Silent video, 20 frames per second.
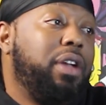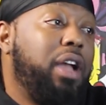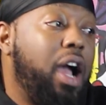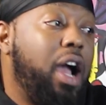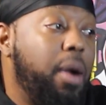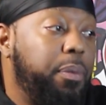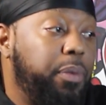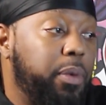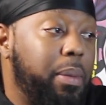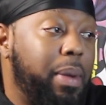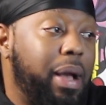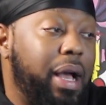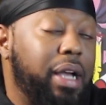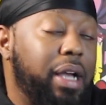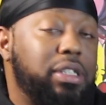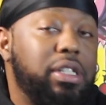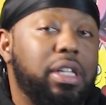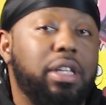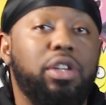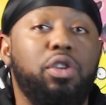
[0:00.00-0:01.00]

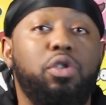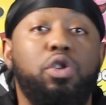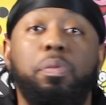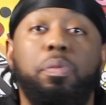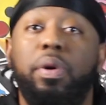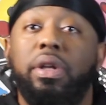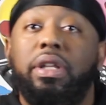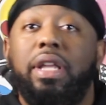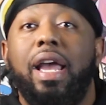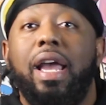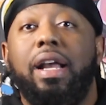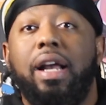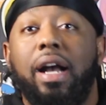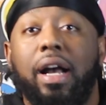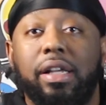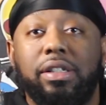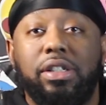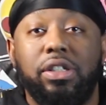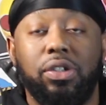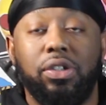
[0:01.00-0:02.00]
compromised. And you should put that
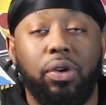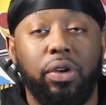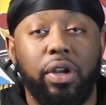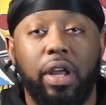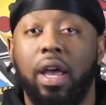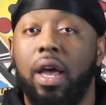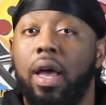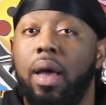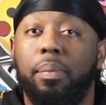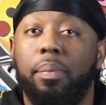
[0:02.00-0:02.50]
content on it.